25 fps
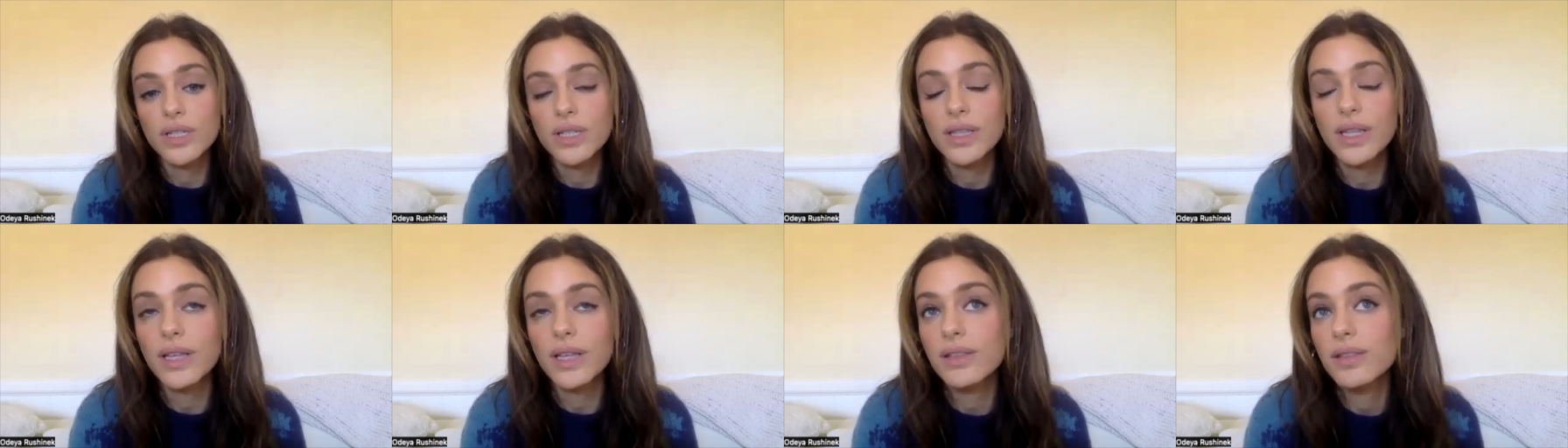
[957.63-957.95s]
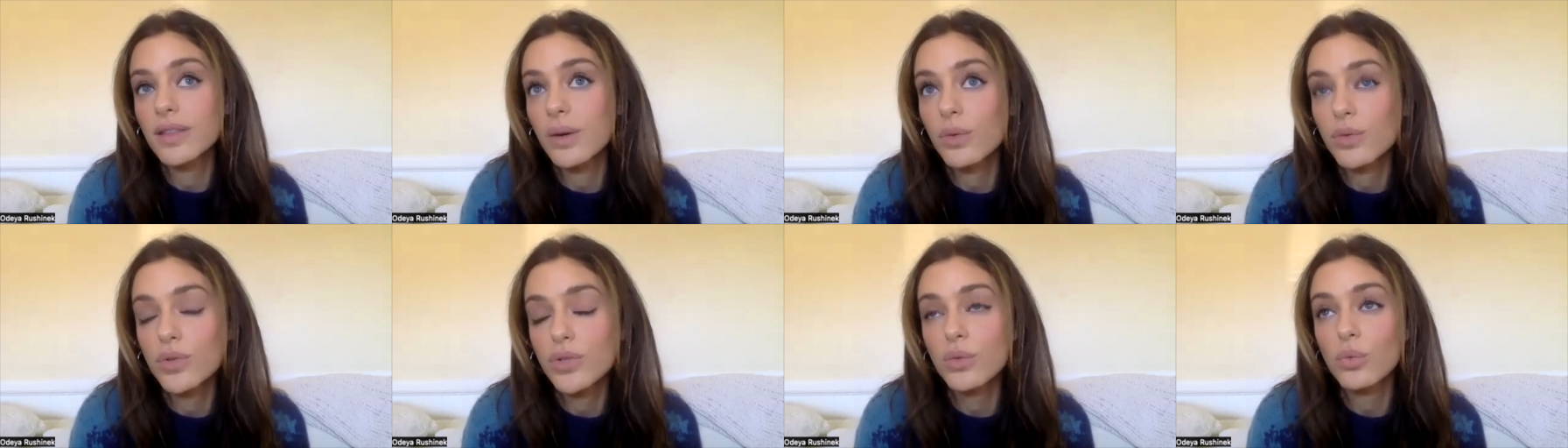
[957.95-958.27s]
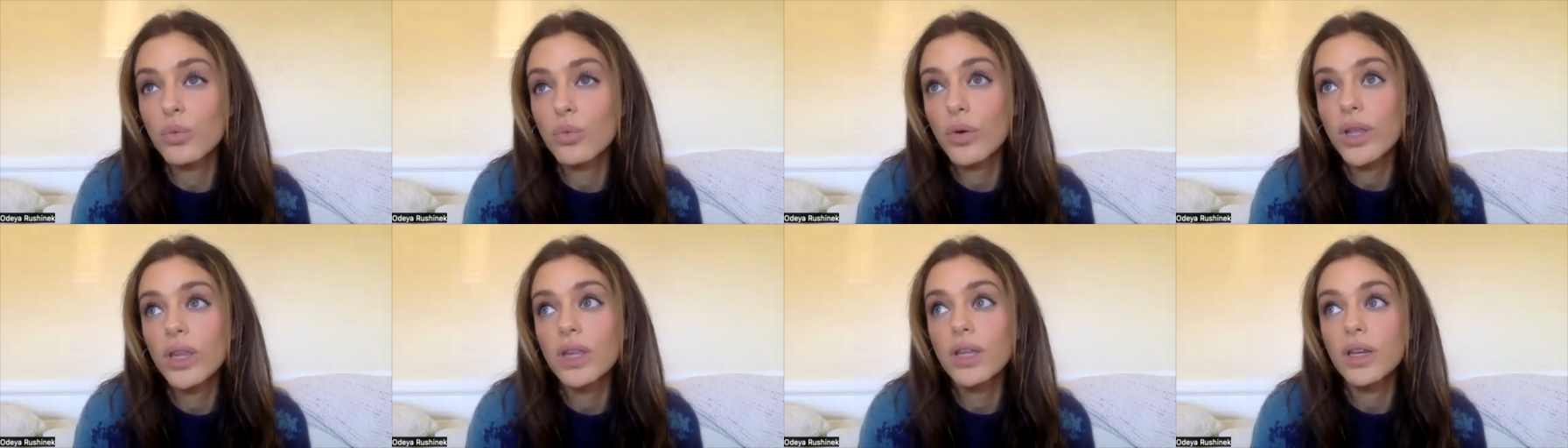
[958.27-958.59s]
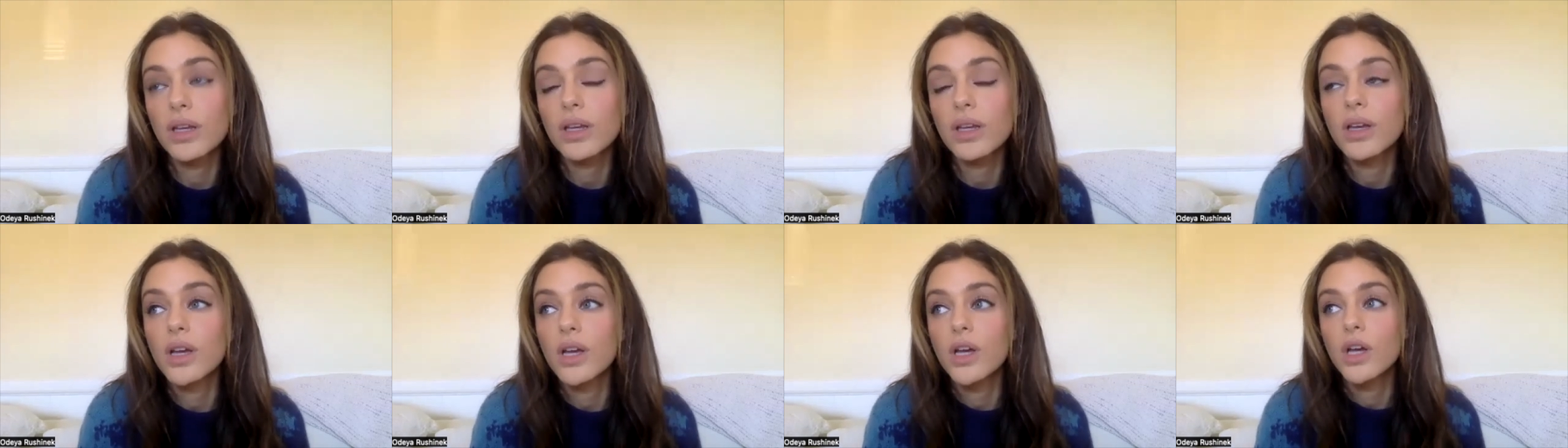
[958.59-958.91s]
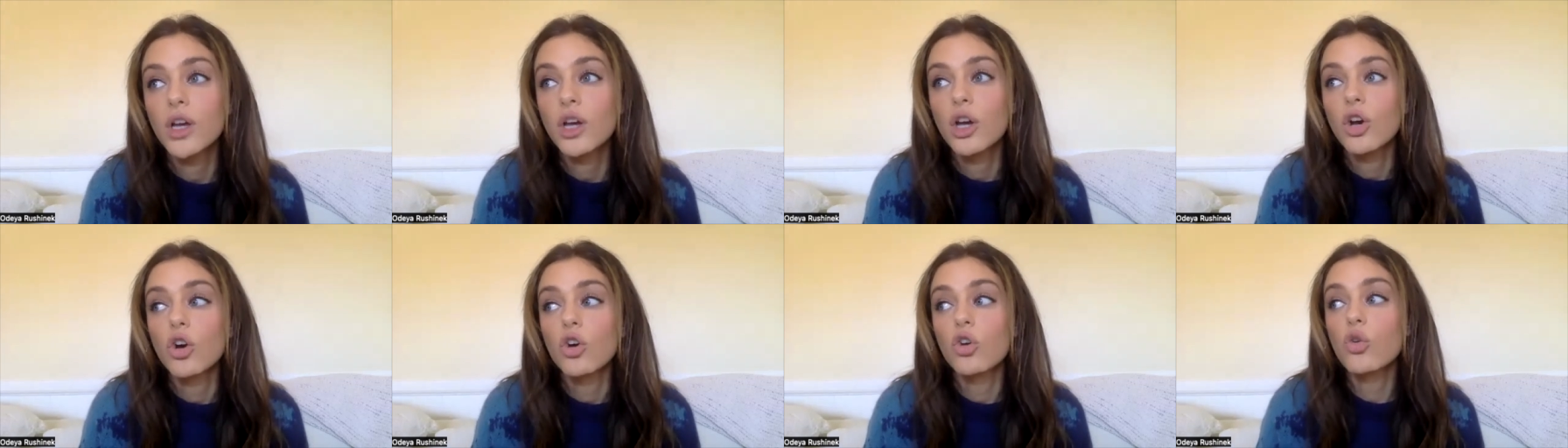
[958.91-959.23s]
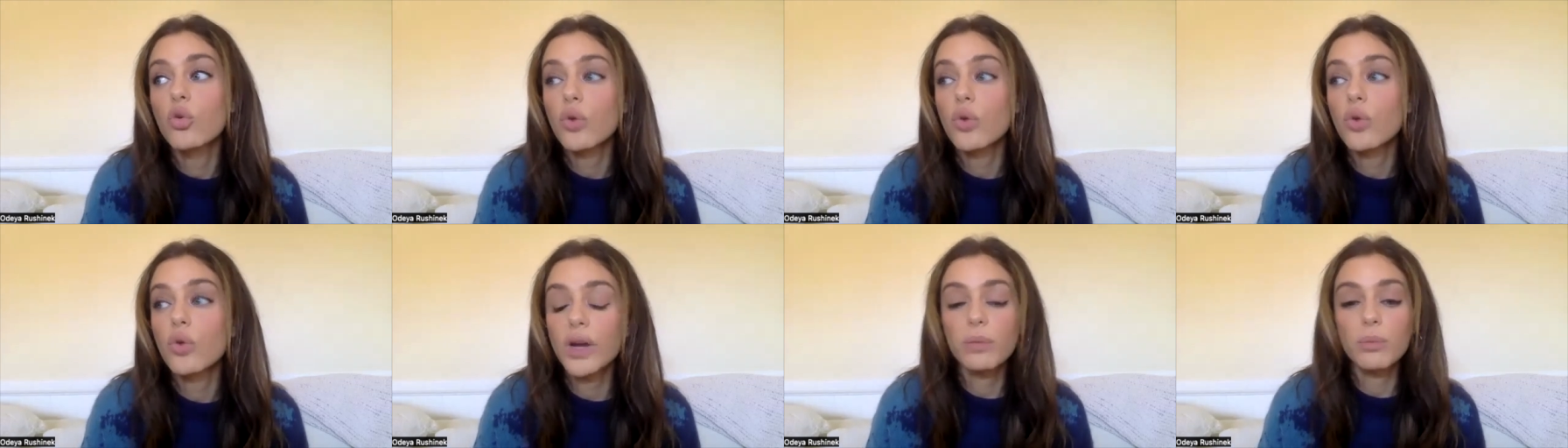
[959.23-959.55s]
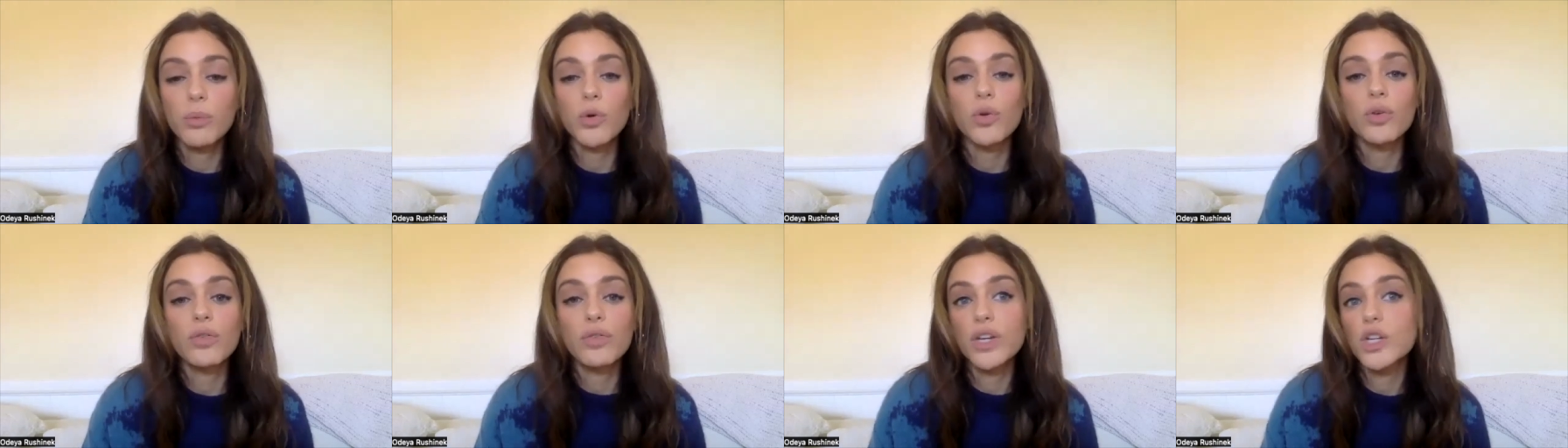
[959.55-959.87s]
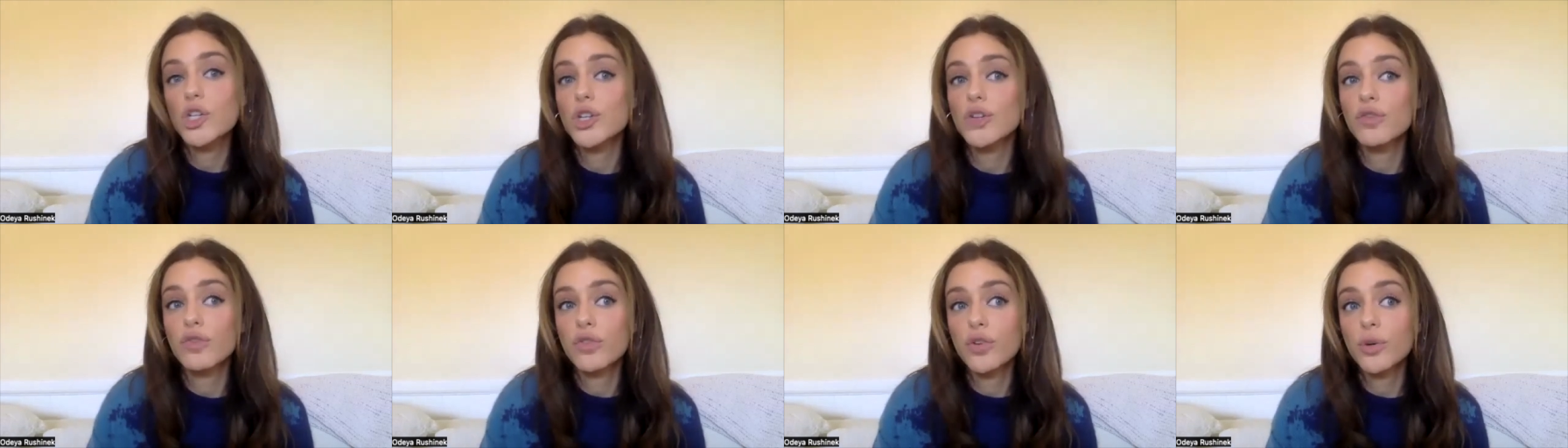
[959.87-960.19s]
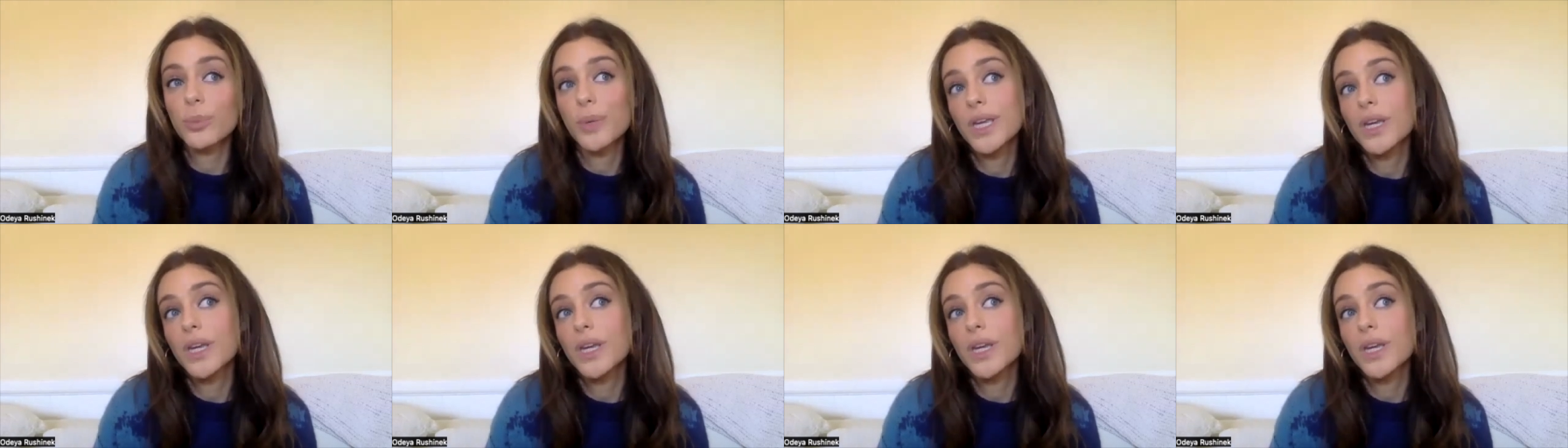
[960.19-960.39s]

And that that was a really great motivation for me